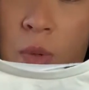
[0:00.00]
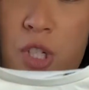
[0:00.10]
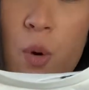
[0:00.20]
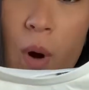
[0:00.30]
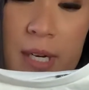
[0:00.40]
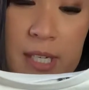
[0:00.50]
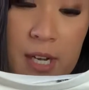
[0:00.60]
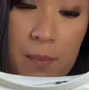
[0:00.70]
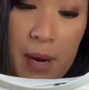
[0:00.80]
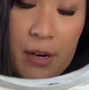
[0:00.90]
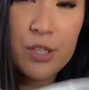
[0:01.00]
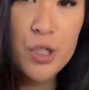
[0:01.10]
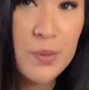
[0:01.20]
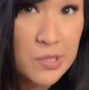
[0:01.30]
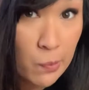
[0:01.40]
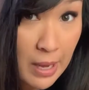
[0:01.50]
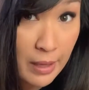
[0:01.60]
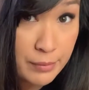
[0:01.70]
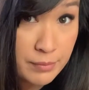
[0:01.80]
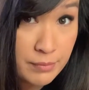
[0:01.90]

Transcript: which I wanted to compare it to as well.